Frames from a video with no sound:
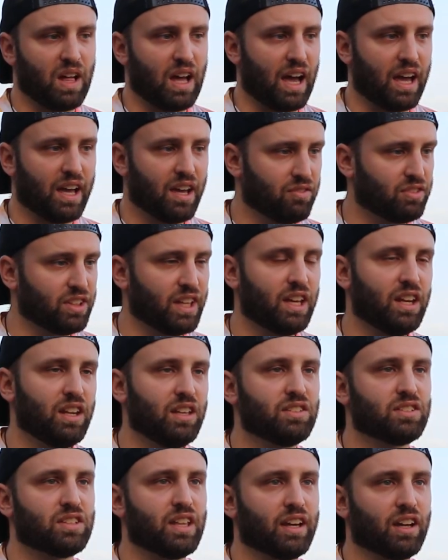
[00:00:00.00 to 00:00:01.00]
I have
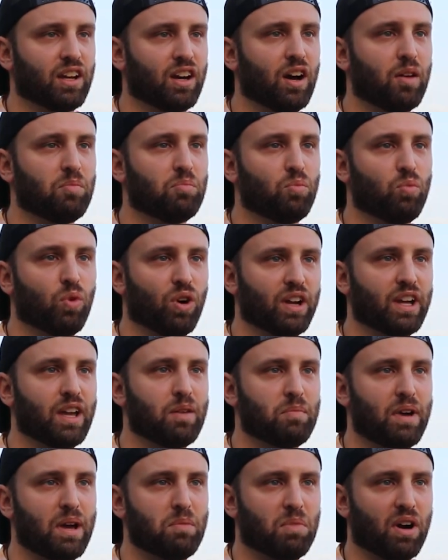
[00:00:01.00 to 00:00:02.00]
ladies that come work
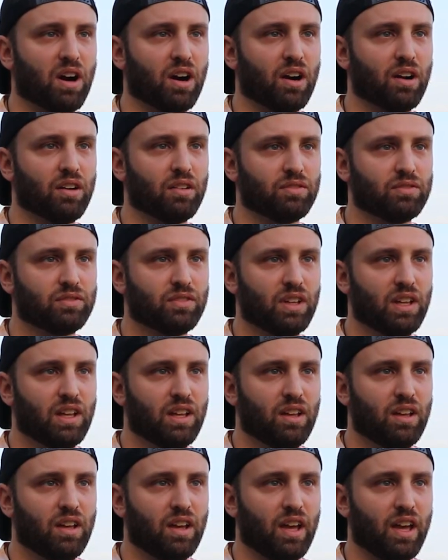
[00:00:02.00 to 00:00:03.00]
at my bar,
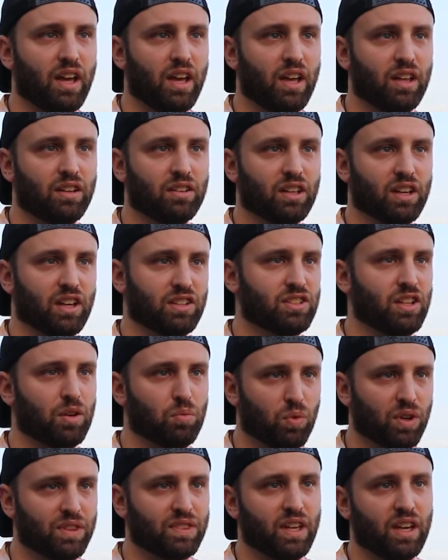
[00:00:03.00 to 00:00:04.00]
and like I said,
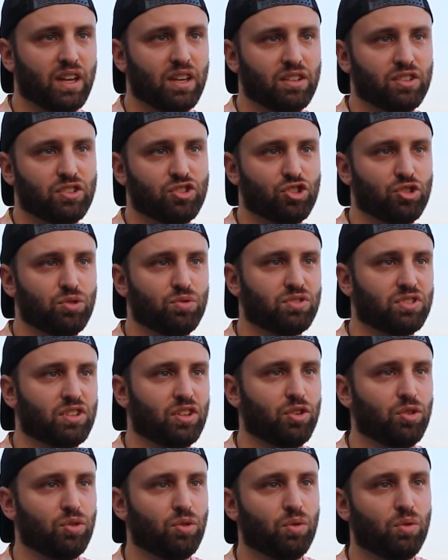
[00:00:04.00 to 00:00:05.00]
what they choose
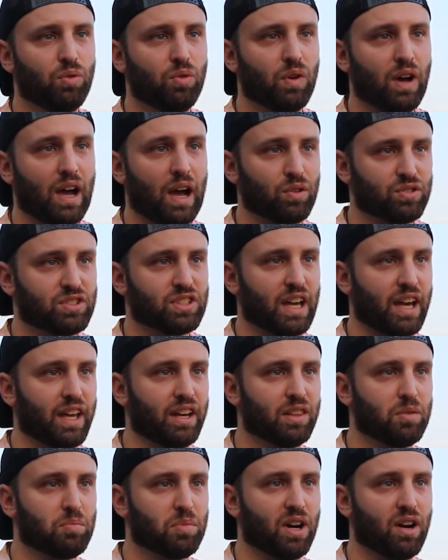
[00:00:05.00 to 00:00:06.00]
to do
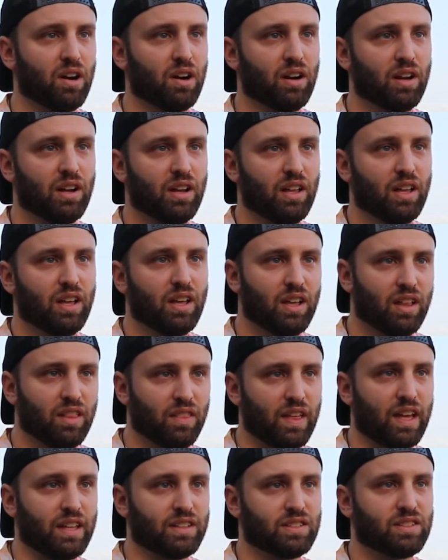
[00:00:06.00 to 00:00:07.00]
outside of the bar,
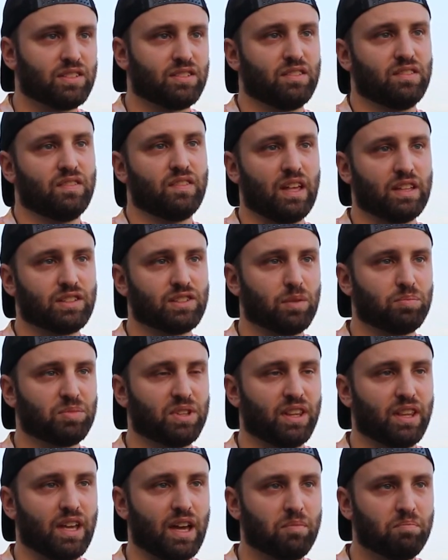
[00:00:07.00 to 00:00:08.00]
that's up
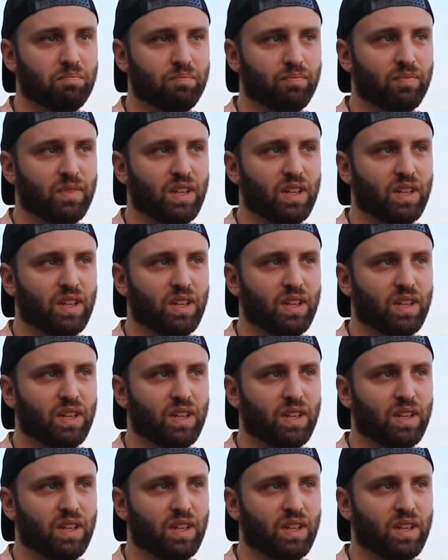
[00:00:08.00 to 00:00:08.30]
to them.